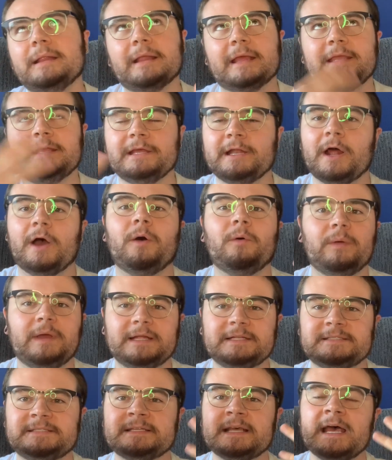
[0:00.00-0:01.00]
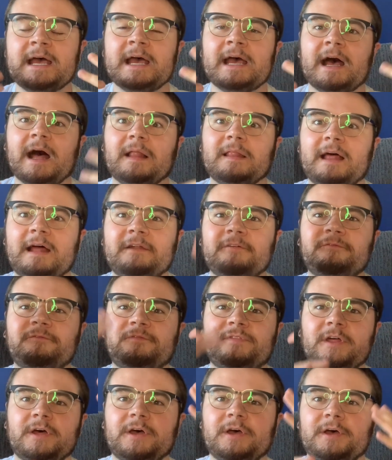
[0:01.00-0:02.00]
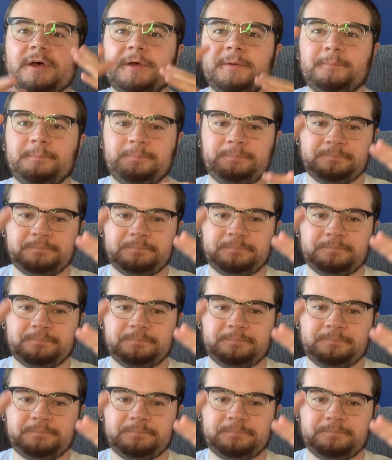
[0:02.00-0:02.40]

Like, you know, it's a lot of the